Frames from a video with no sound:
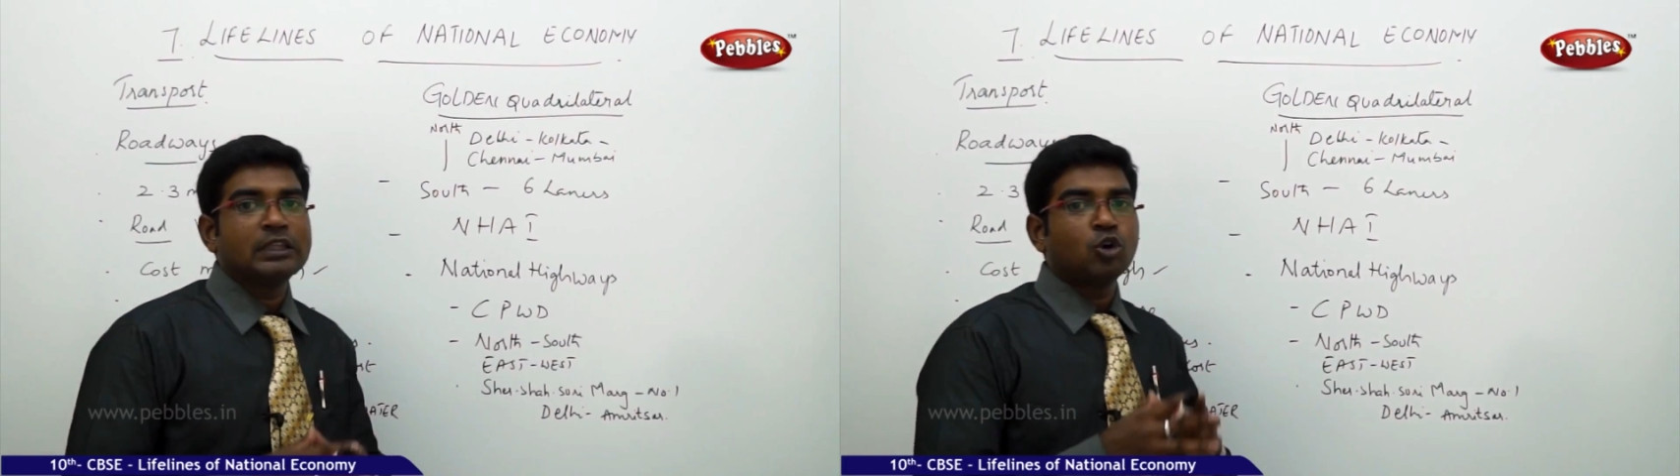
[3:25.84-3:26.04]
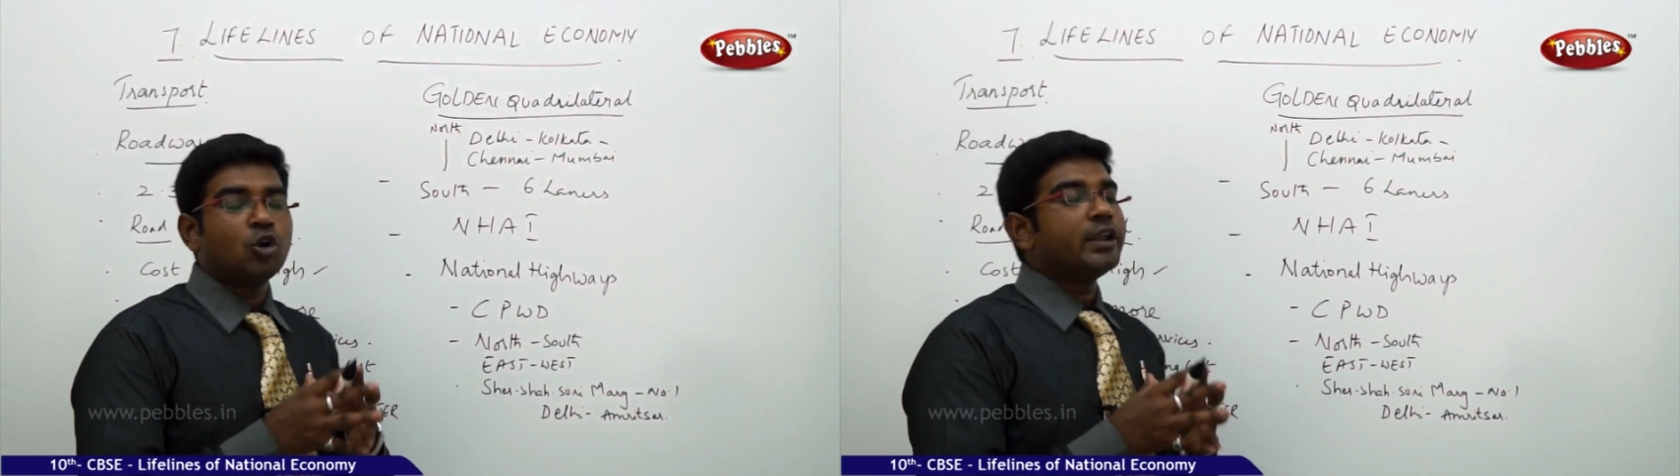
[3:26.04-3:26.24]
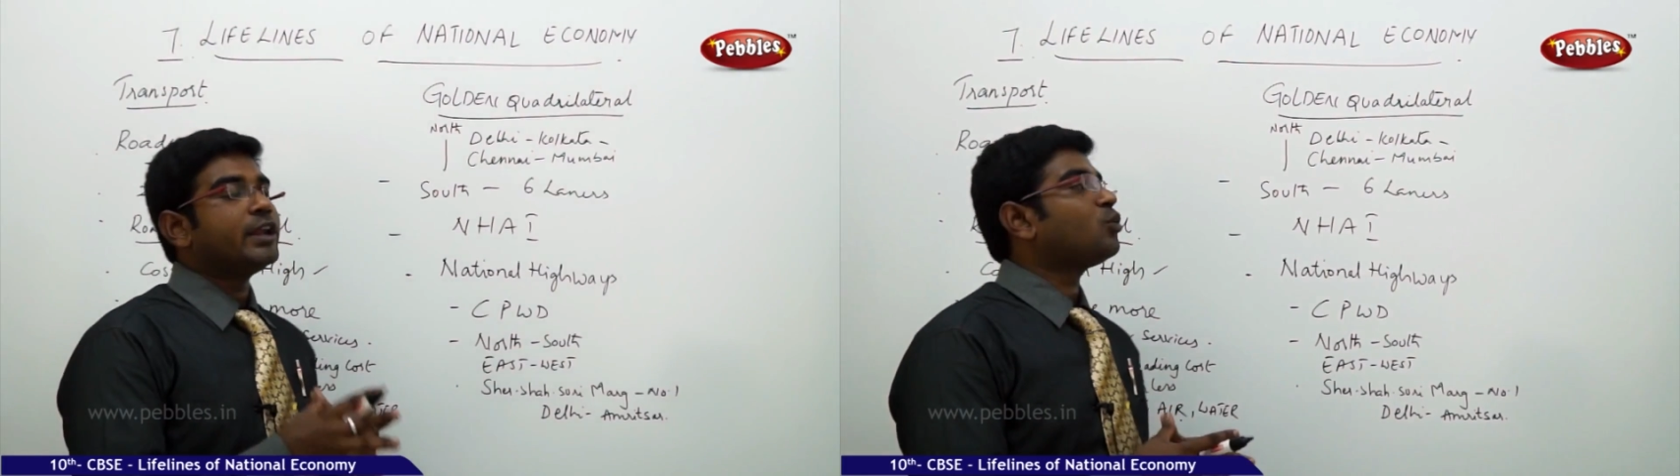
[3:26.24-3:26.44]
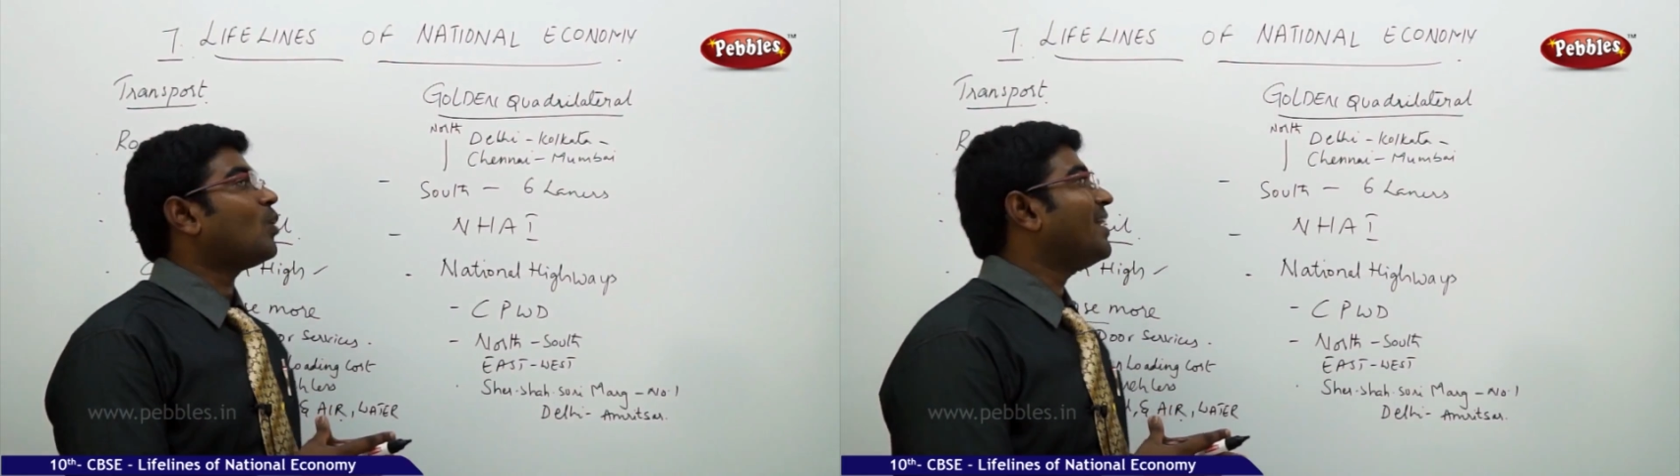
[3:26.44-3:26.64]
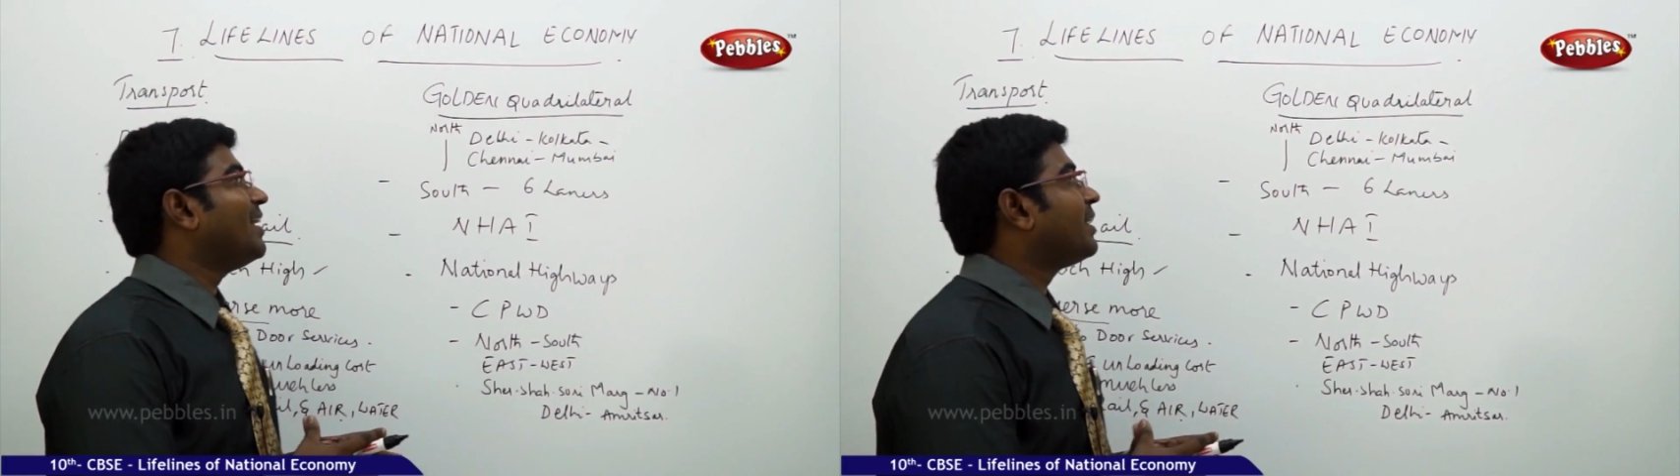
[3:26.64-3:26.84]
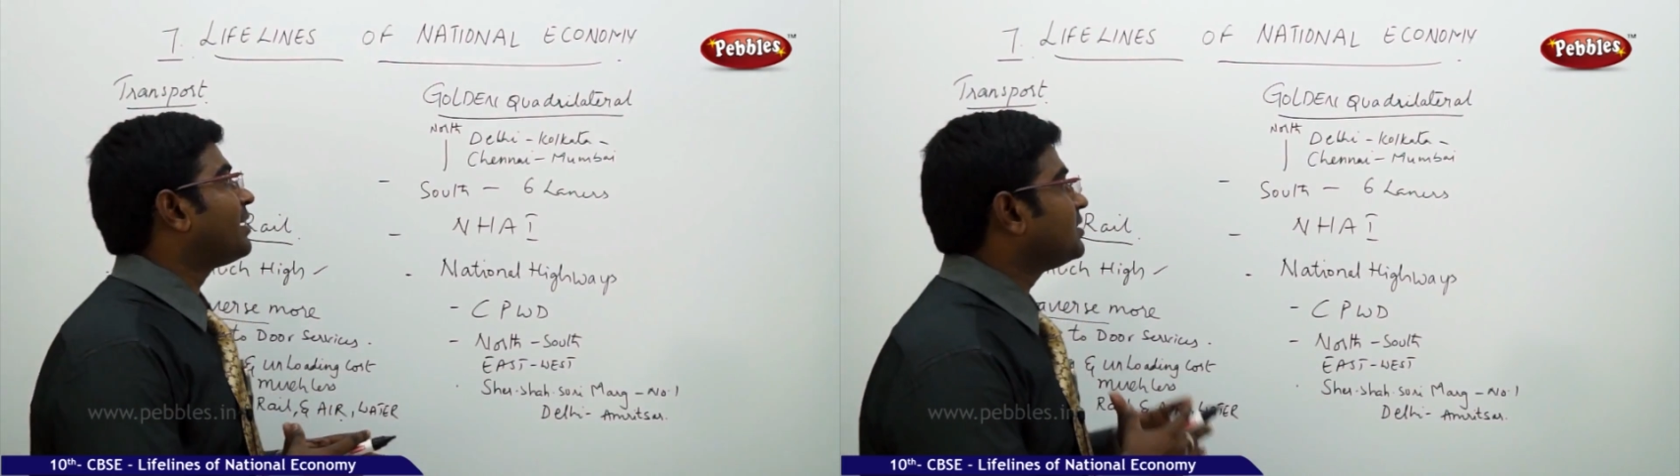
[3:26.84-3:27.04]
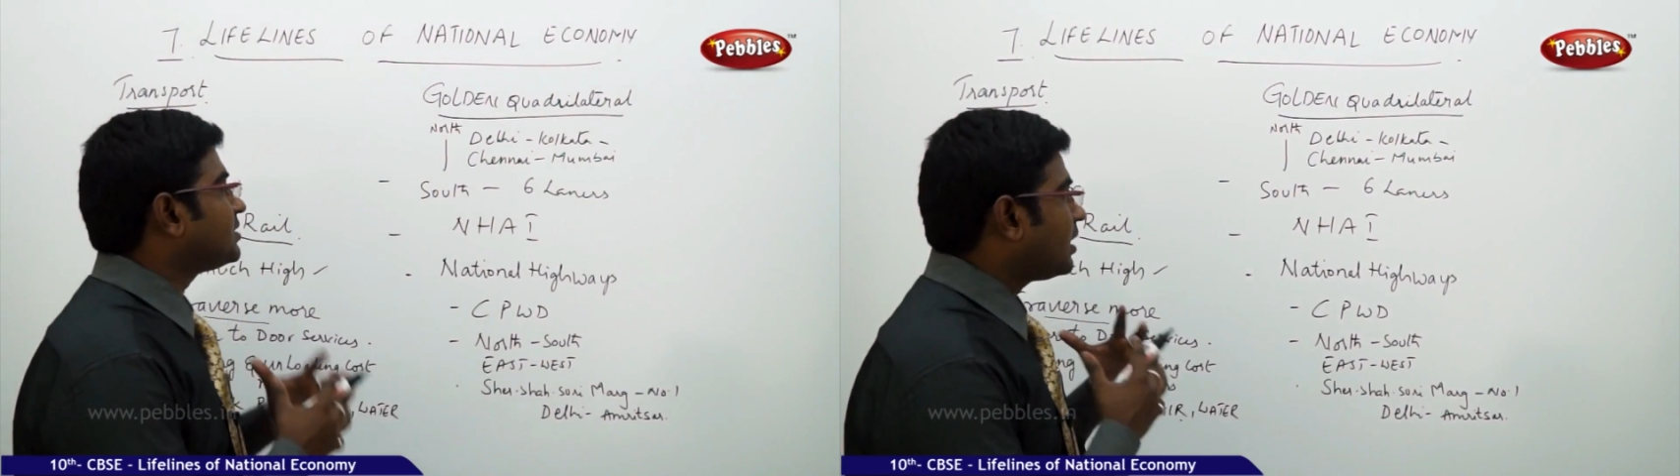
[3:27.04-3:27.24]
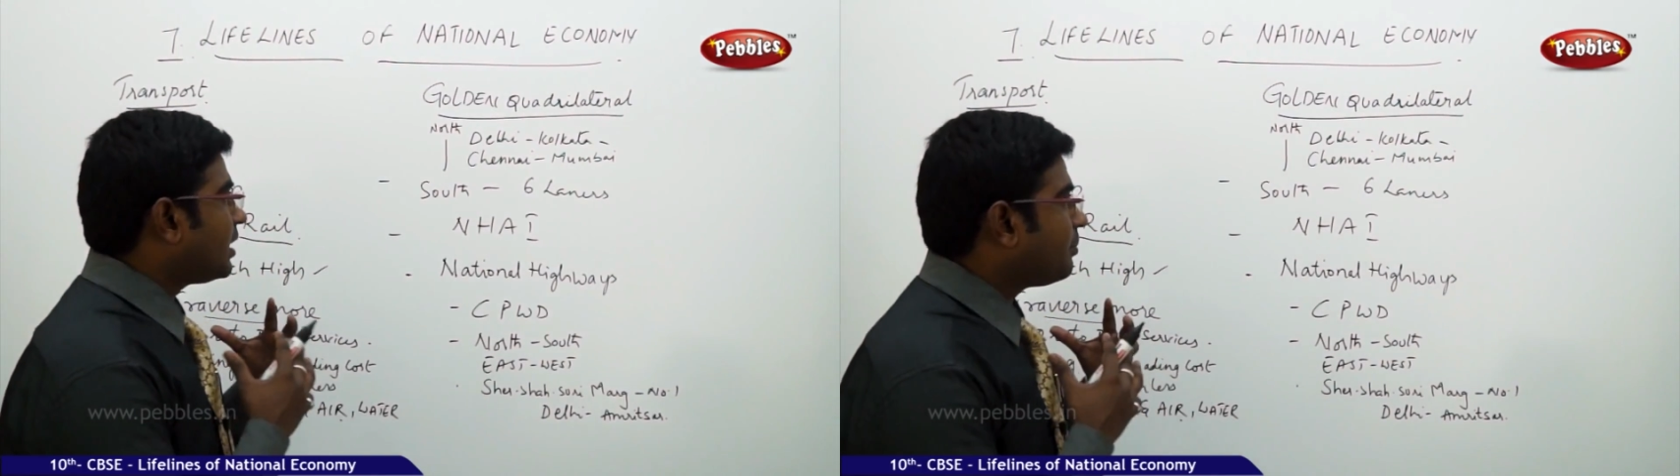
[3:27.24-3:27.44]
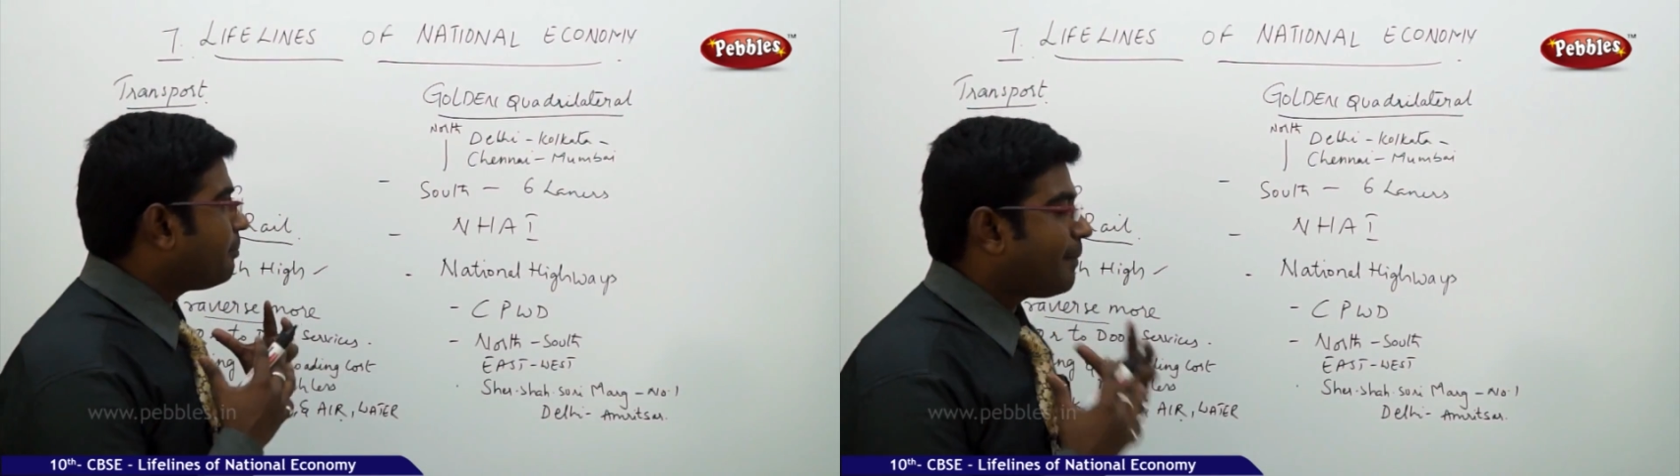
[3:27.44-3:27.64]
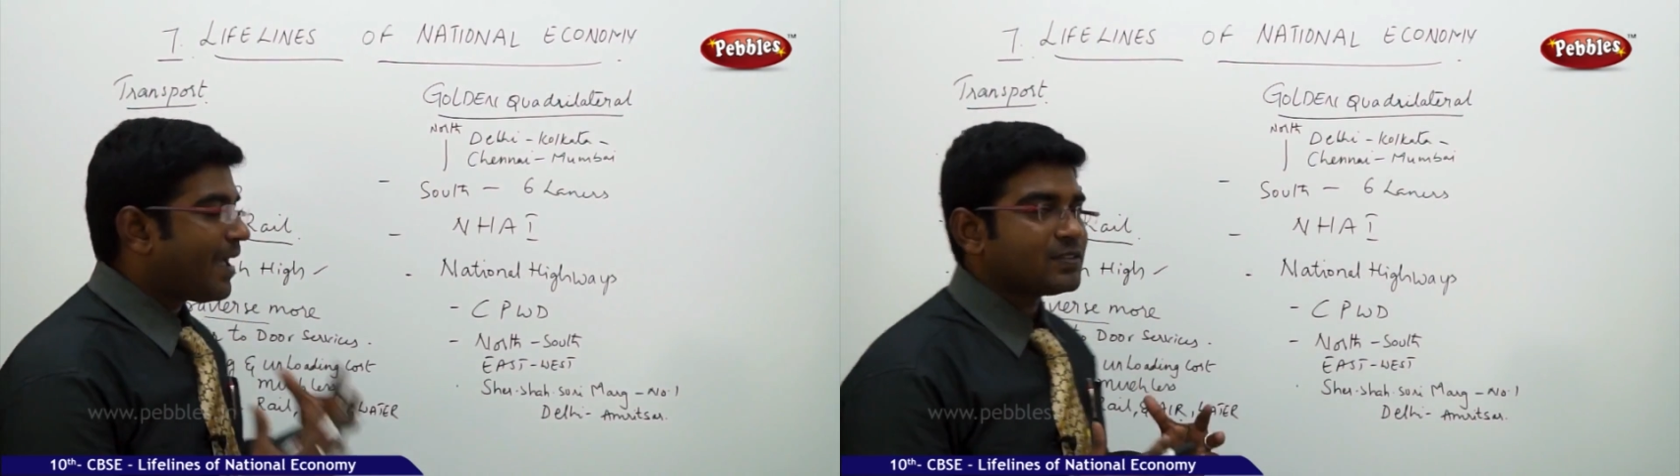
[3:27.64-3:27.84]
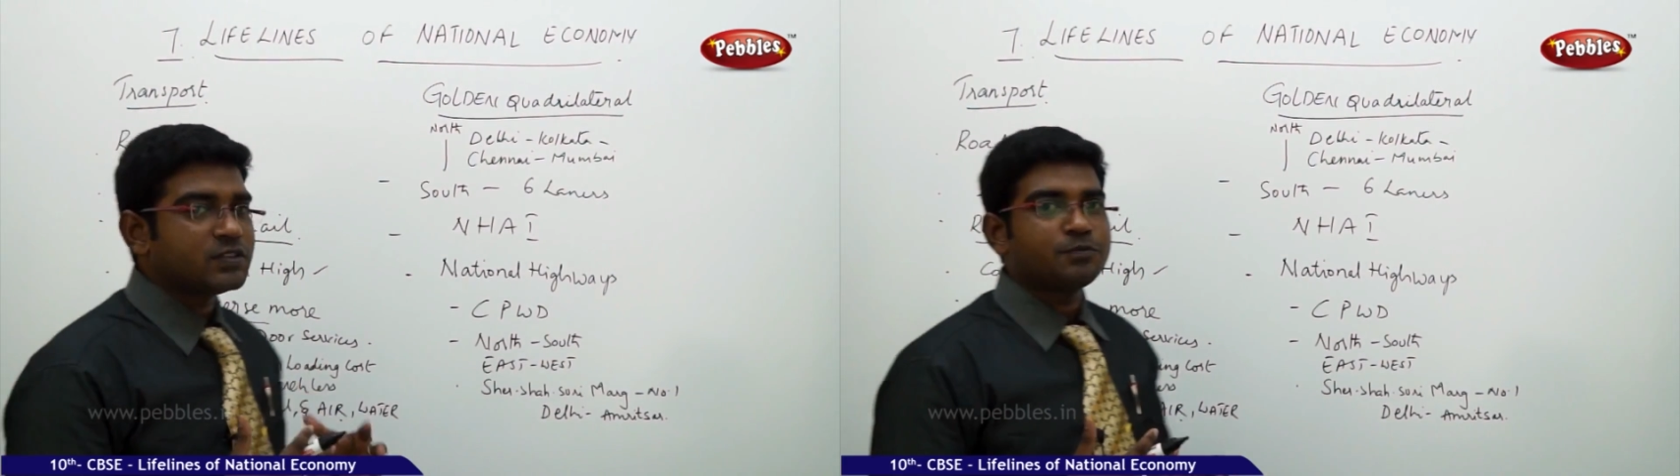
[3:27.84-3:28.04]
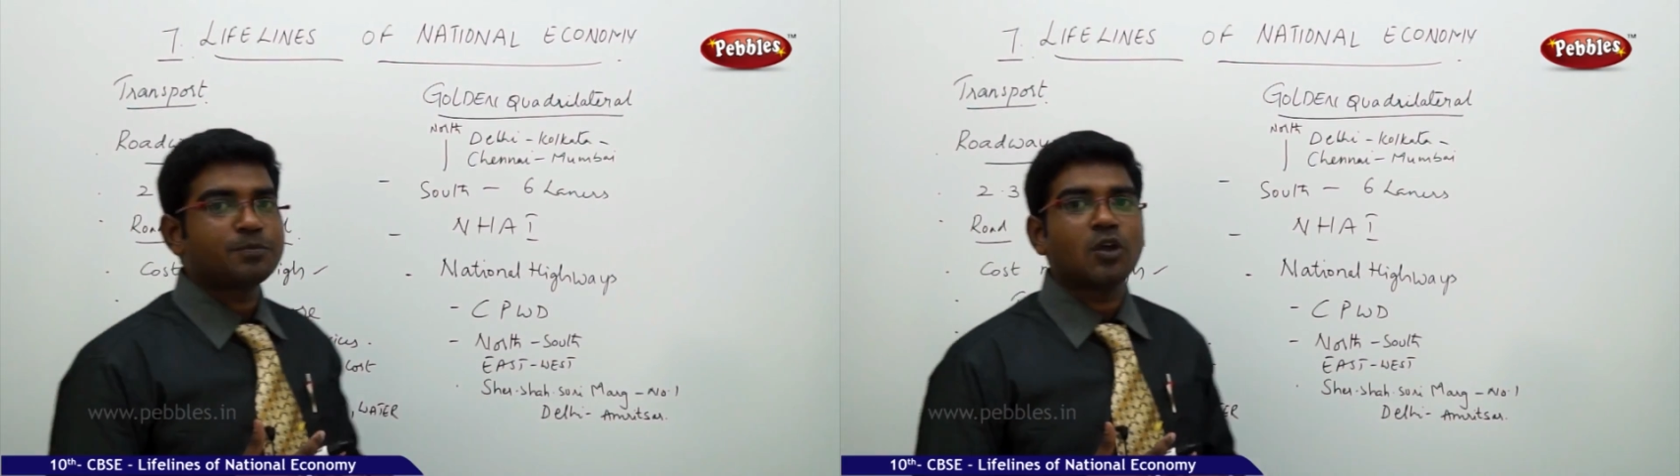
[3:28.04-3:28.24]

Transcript: the Golden Quadrilateral is the massive